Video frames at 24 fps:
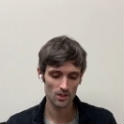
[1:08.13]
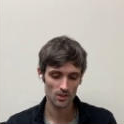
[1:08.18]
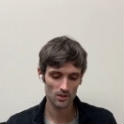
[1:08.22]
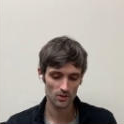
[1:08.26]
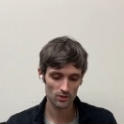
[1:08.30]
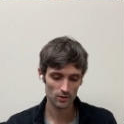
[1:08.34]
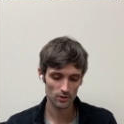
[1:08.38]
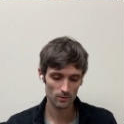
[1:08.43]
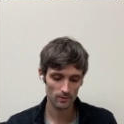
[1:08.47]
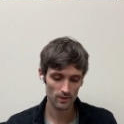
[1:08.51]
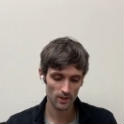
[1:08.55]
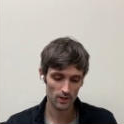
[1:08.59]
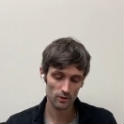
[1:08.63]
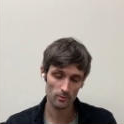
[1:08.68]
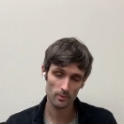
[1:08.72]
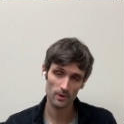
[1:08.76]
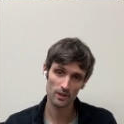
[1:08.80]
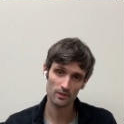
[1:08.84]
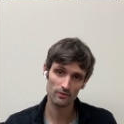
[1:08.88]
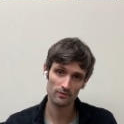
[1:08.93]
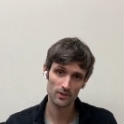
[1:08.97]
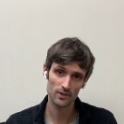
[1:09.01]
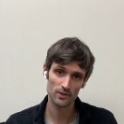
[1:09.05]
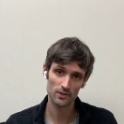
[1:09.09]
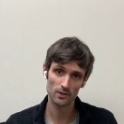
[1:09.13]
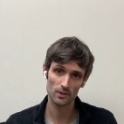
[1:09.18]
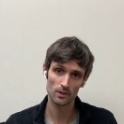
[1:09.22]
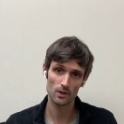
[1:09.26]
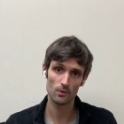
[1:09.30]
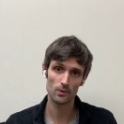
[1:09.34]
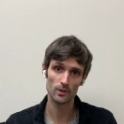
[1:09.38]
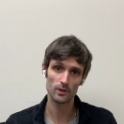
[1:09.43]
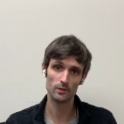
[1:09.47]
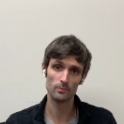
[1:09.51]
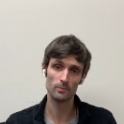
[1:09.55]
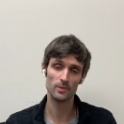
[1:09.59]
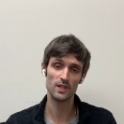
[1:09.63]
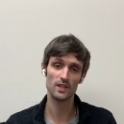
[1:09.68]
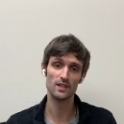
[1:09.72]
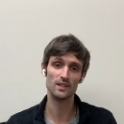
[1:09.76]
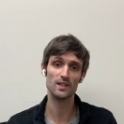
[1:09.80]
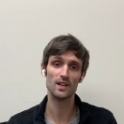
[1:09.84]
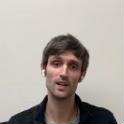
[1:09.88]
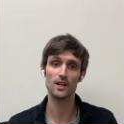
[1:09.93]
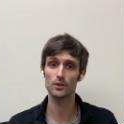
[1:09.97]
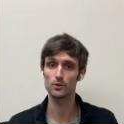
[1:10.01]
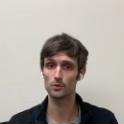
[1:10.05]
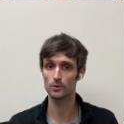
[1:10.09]
Some of the other benefits are going to be in the
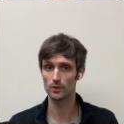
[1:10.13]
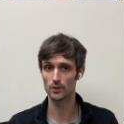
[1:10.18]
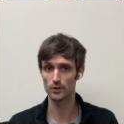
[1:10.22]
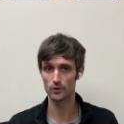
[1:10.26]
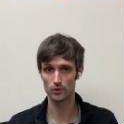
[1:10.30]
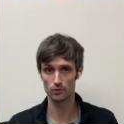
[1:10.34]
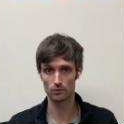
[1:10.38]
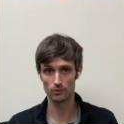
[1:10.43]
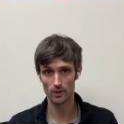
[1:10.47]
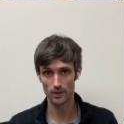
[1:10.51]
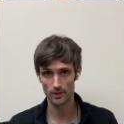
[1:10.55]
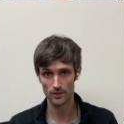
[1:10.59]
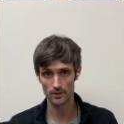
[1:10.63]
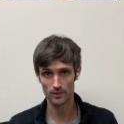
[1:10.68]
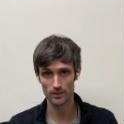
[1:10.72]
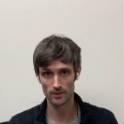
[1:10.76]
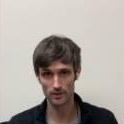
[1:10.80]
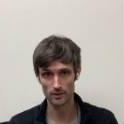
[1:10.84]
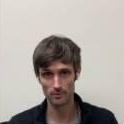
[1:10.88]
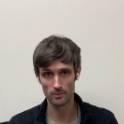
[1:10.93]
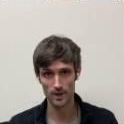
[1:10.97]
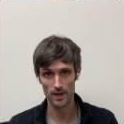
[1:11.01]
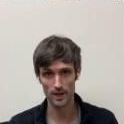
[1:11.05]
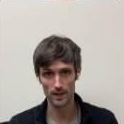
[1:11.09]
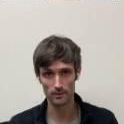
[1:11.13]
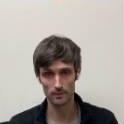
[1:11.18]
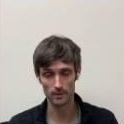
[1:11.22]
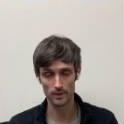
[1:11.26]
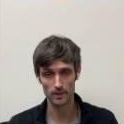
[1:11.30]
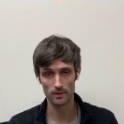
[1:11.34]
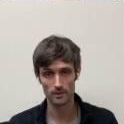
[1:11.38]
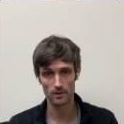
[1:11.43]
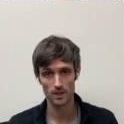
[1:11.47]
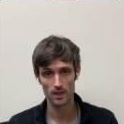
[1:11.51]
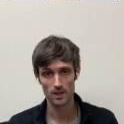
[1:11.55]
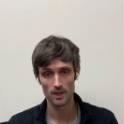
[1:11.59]
actual construction of the battery.